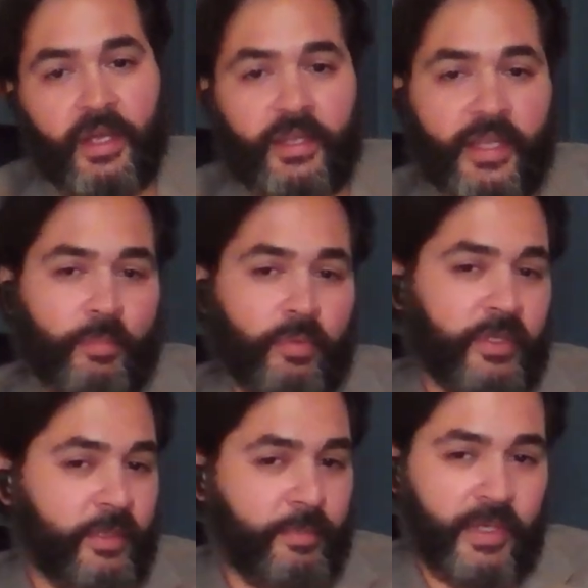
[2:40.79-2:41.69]
At that
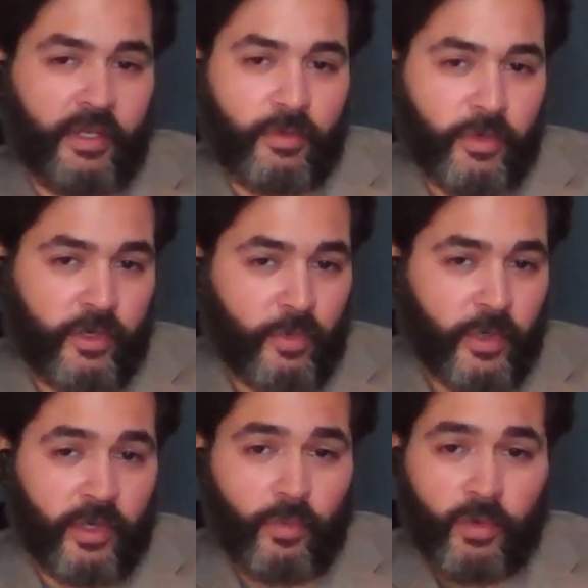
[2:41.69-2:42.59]
point, depending on where you're
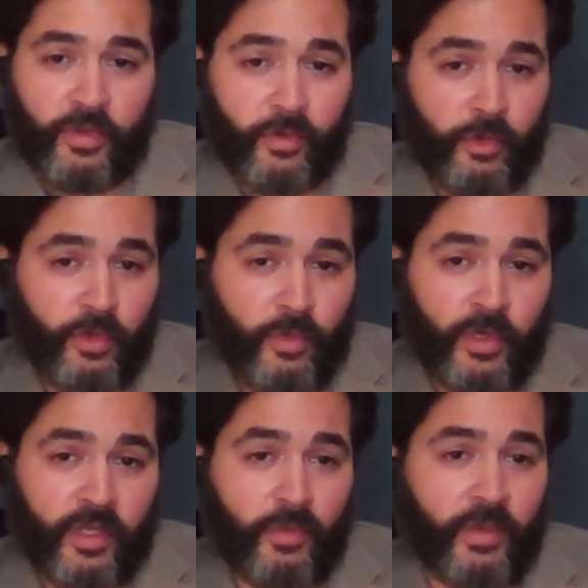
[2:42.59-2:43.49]
working with or who you're
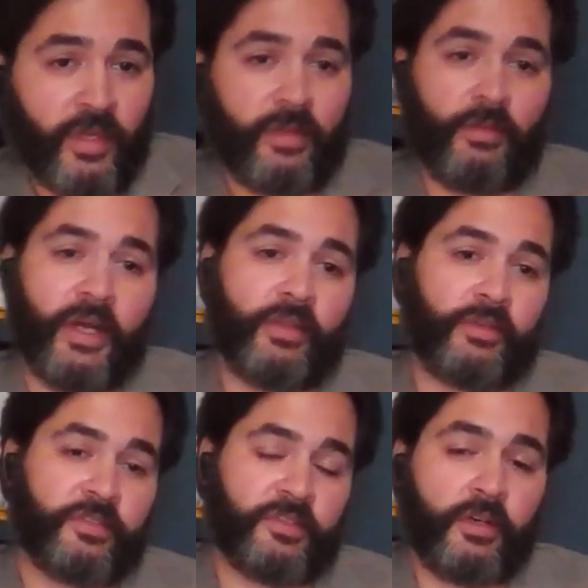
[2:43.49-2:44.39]
working with, you
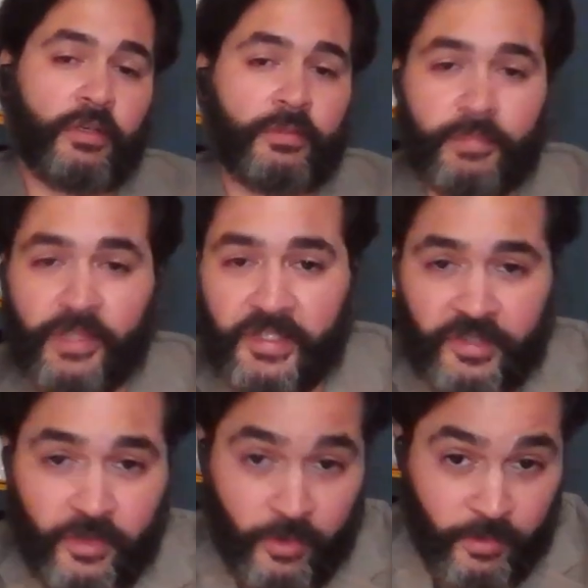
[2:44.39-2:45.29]
either start
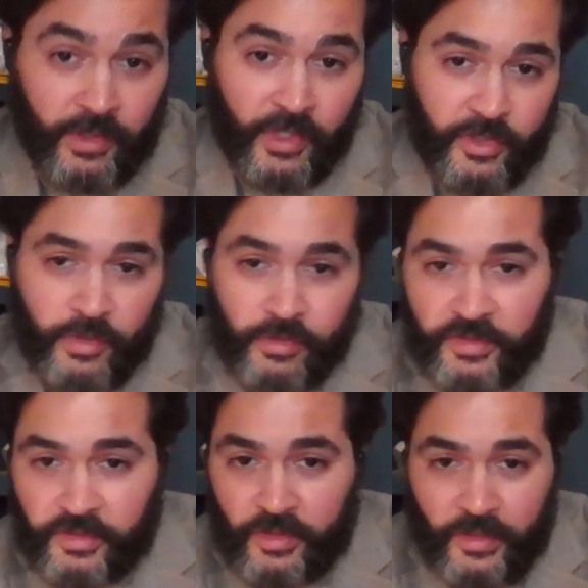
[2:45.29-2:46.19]
placing your
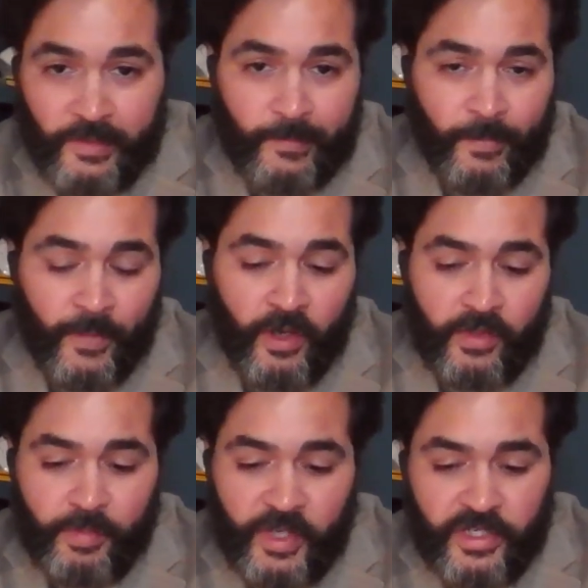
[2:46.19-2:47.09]
electrodes on
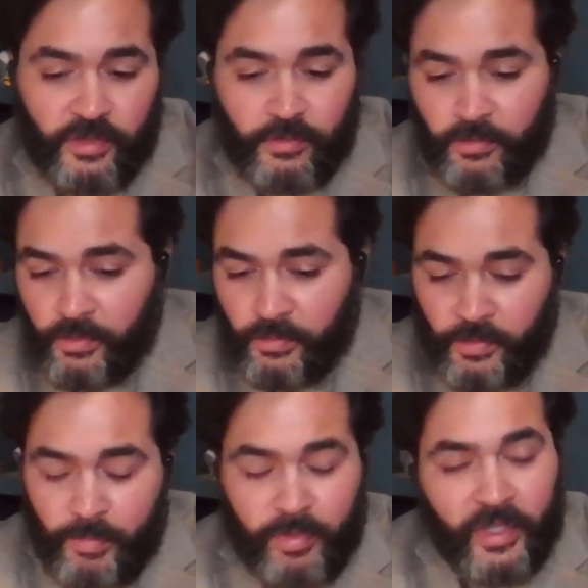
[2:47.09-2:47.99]
the patient.
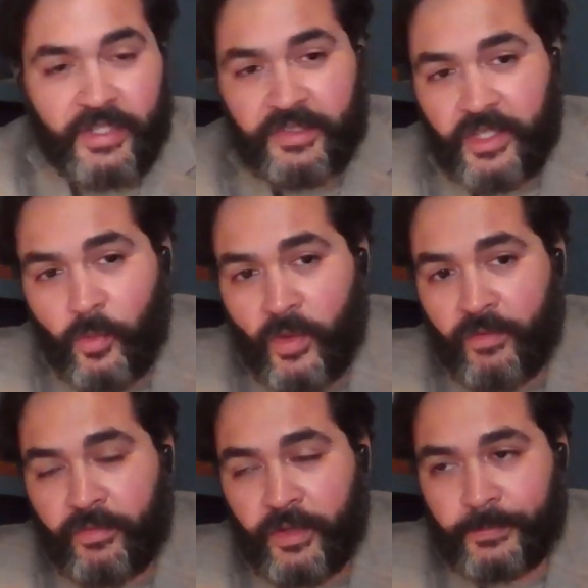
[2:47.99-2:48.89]
We place anywhere
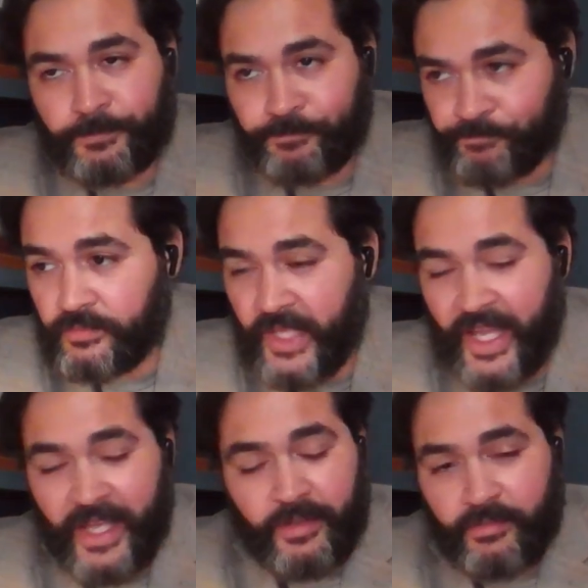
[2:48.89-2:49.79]
from
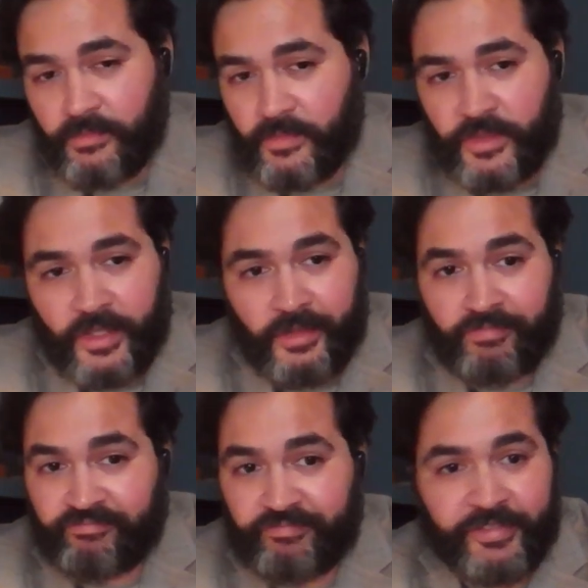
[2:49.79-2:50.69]
8 to
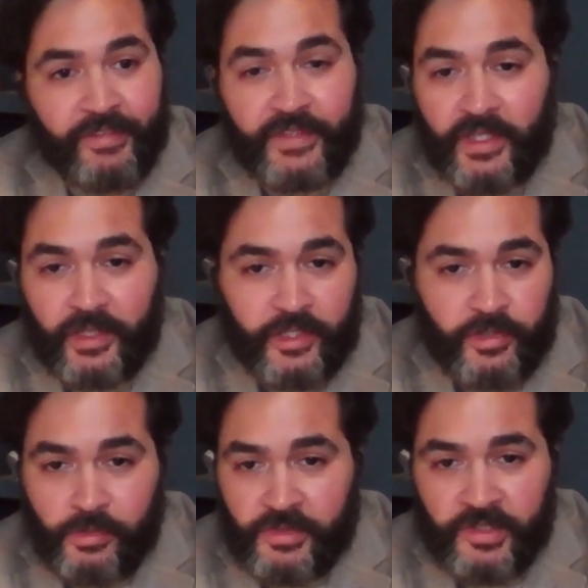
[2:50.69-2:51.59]
50
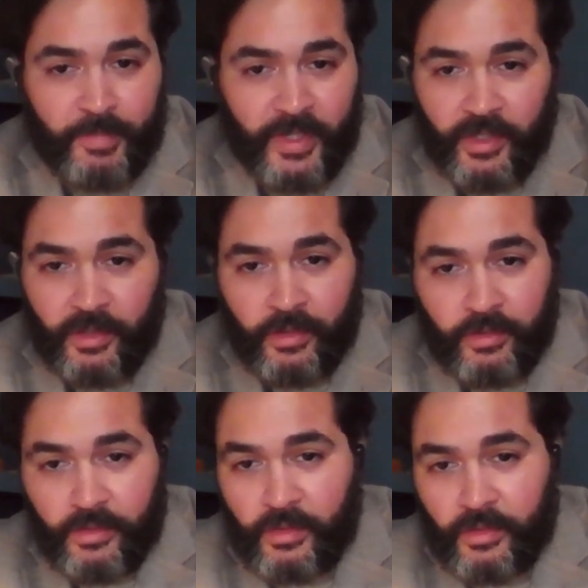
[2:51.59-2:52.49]
electrodes depending on
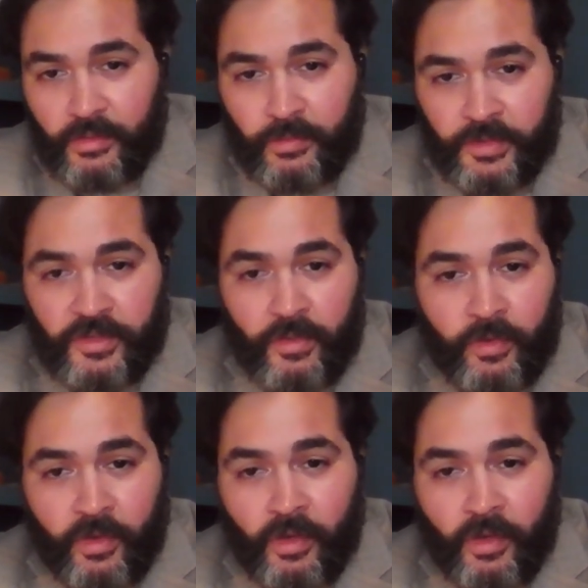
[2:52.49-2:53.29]
what's going